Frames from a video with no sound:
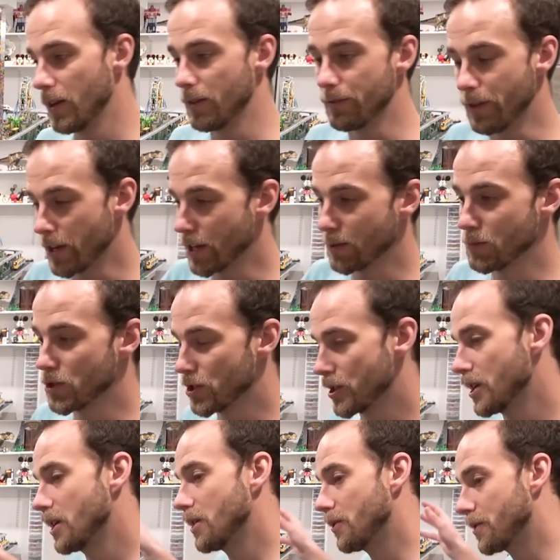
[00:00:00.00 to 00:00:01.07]
vending
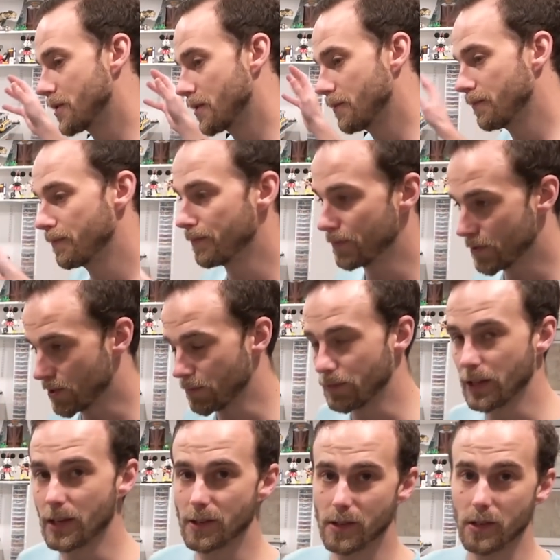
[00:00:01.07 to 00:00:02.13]
machine or some, some
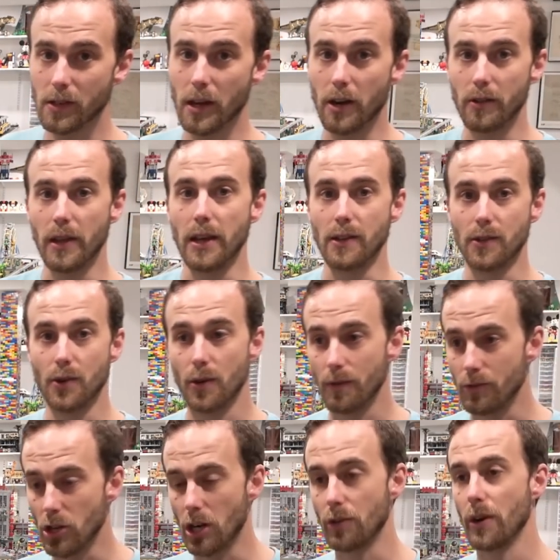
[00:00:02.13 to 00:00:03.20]
things in there that sort
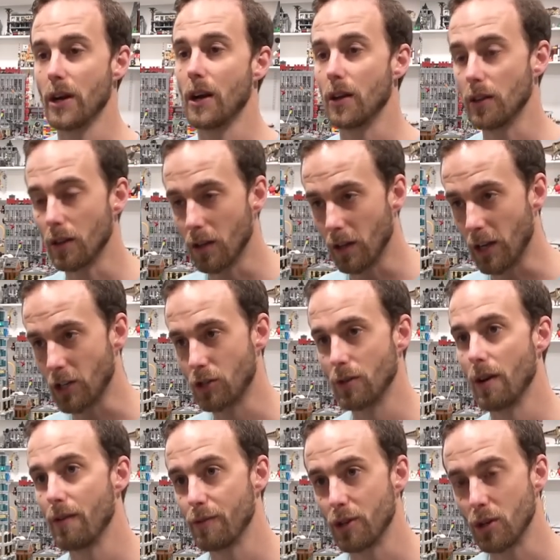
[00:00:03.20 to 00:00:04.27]
of generate a little extra
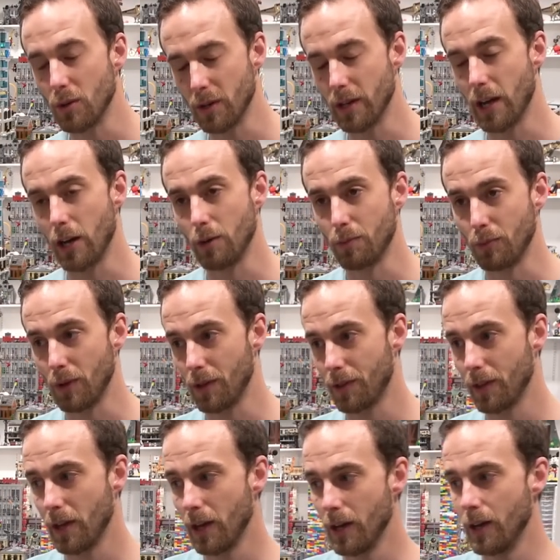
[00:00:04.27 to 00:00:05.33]
revenue and help
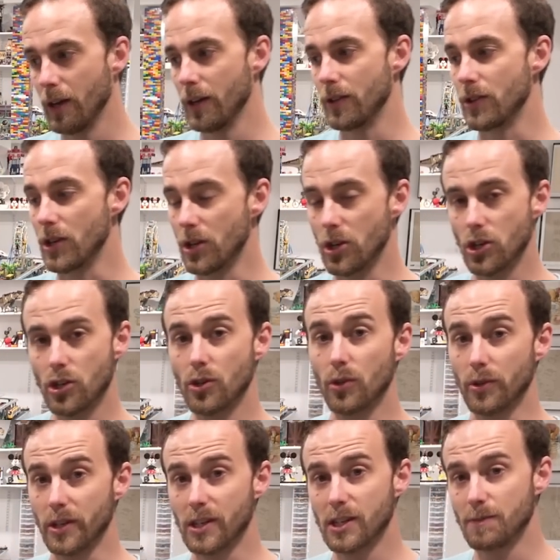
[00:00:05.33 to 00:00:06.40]
with the
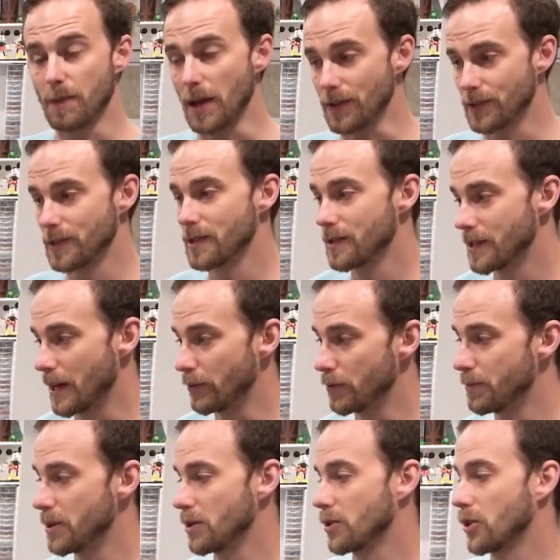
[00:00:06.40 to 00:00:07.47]
additional expenses that would
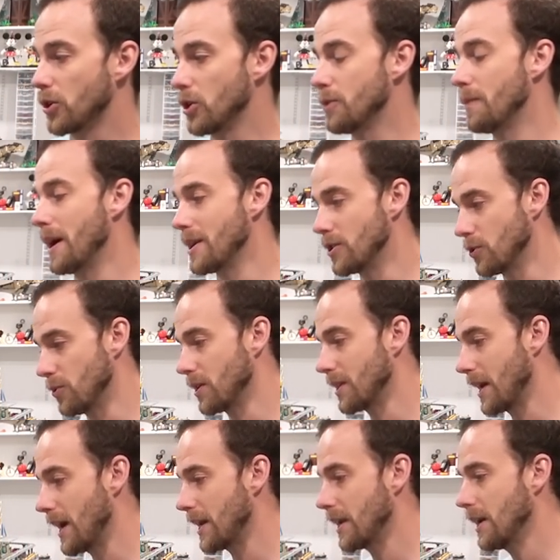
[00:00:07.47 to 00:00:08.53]
be occurred by doing
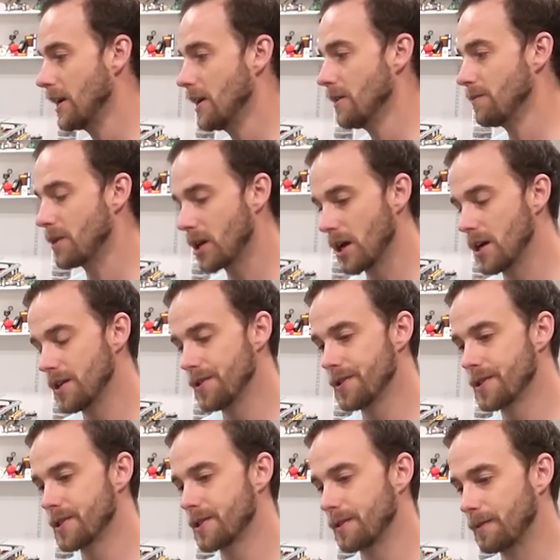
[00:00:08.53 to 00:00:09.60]
that
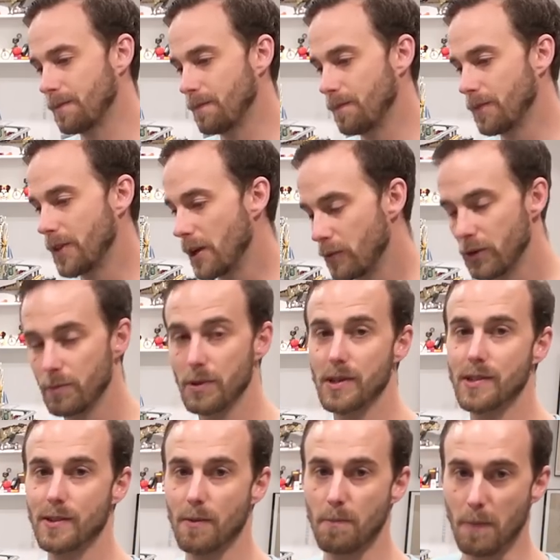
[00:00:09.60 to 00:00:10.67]
because there would be
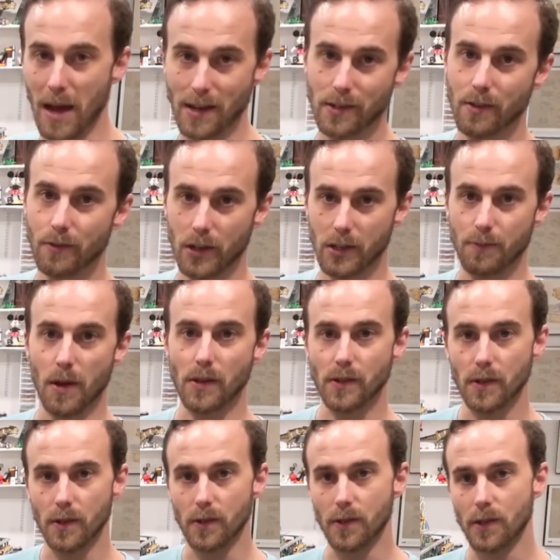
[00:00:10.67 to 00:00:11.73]
some massive
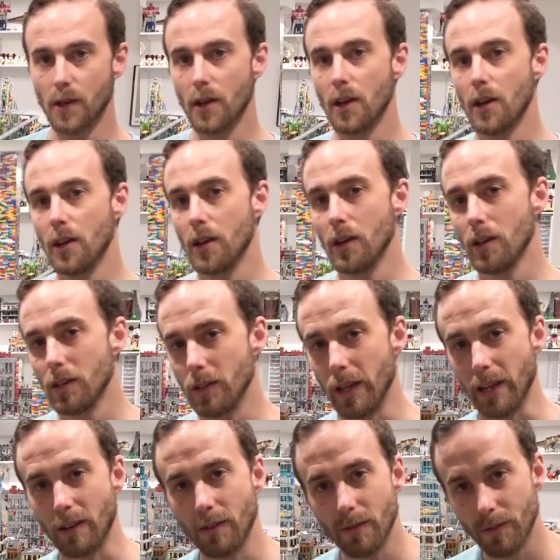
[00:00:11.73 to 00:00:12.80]
expenses
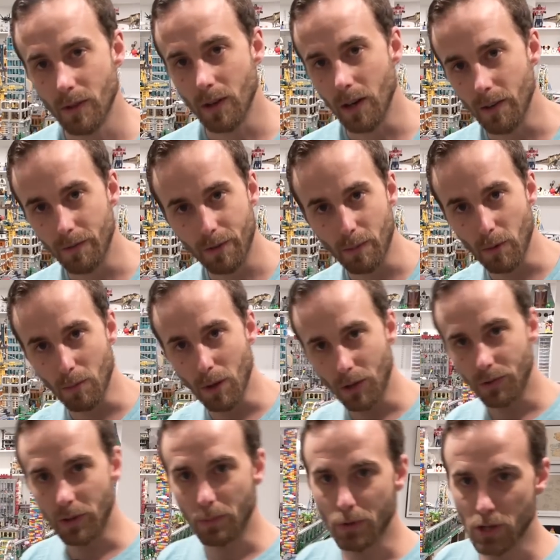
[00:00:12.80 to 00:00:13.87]
like from a
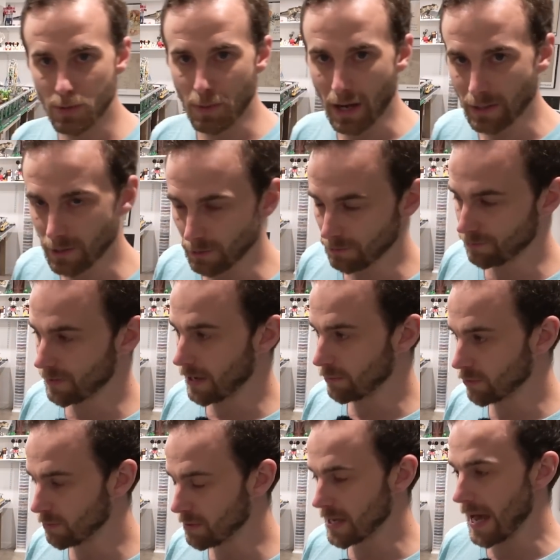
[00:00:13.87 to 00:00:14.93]
monthly perspective that
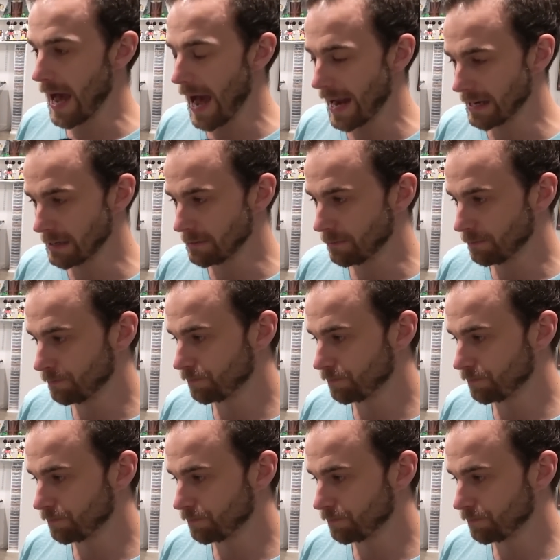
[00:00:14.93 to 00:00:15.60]
would be added